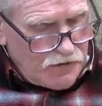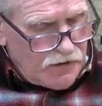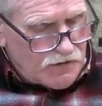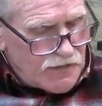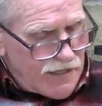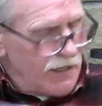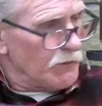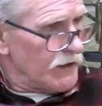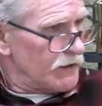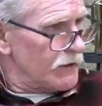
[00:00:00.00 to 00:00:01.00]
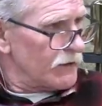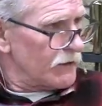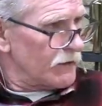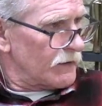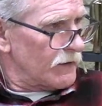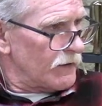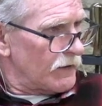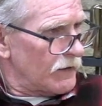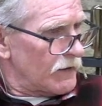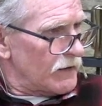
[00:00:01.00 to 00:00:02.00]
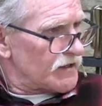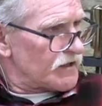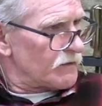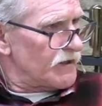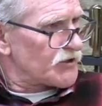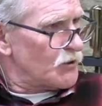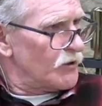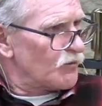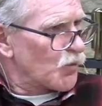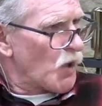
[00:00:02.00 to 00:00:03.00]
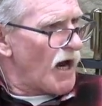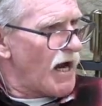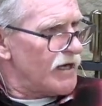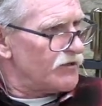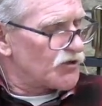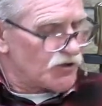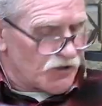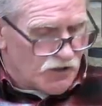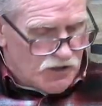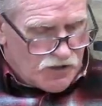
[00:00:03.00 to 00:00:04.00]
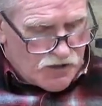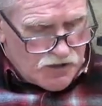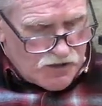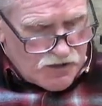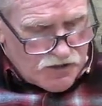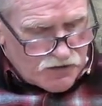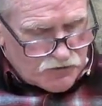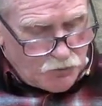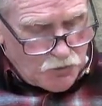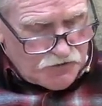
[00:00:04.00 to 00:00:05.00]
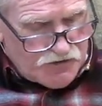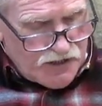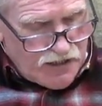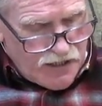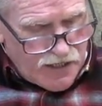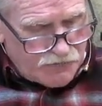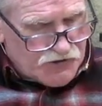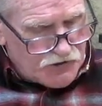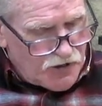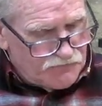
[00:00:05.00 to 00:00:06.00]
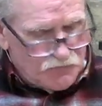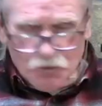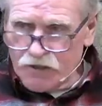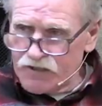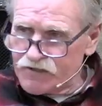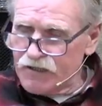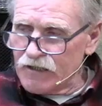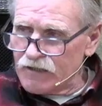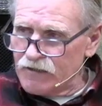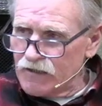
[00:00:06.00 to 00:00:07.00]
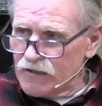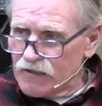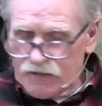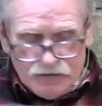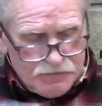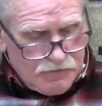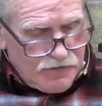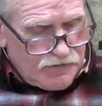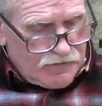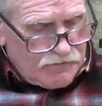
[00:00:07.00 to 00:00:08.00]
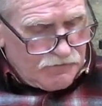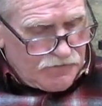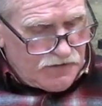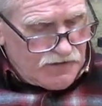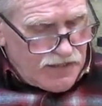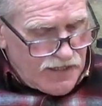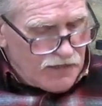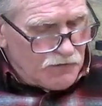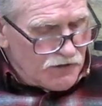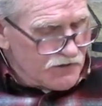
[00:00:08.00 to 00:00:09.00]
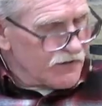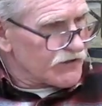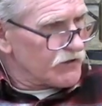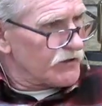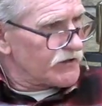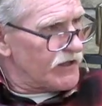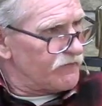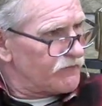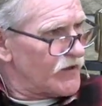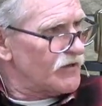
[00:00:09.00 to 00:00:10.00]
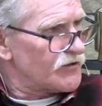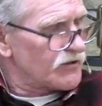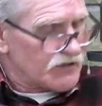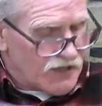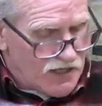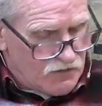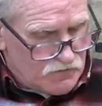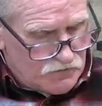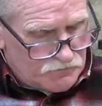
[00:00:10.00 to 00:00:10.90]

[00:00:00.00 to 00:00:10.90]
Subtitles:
And Ammon is going to be so enraged towards Absalom for what he did that Ammon is going to take vengeance out